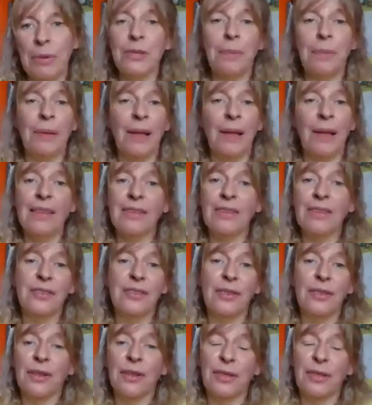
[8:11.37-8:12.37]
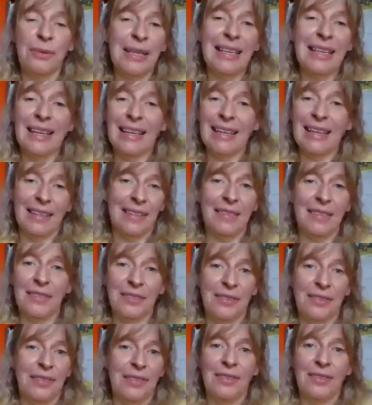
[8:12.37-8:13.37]
which applies to the three-legged
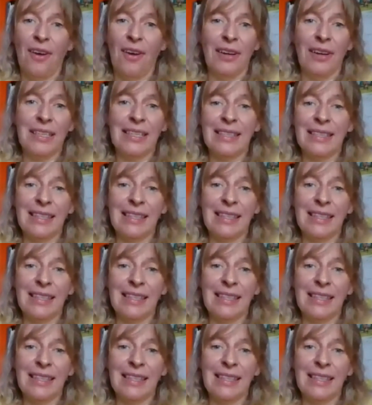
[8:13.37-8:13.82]
dogs.